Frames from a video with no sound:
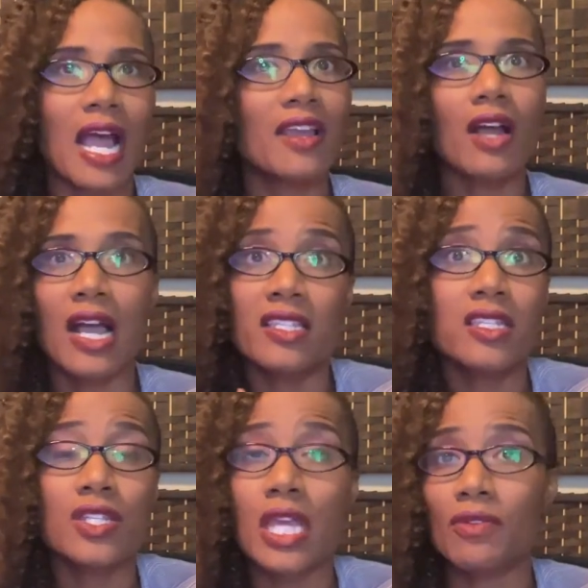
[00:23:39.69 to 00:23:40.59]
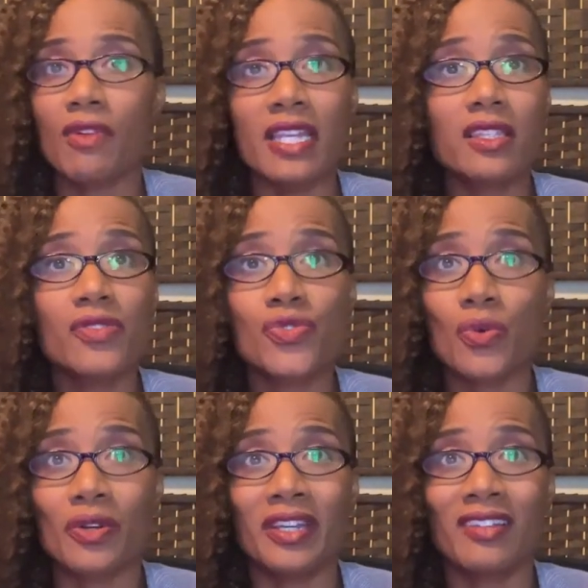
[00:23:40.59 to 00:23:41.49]
I suggest like write the
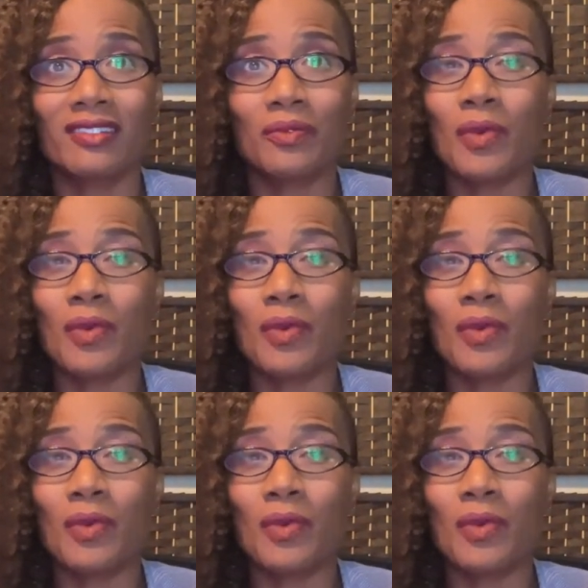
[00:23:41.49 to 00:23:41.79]
story.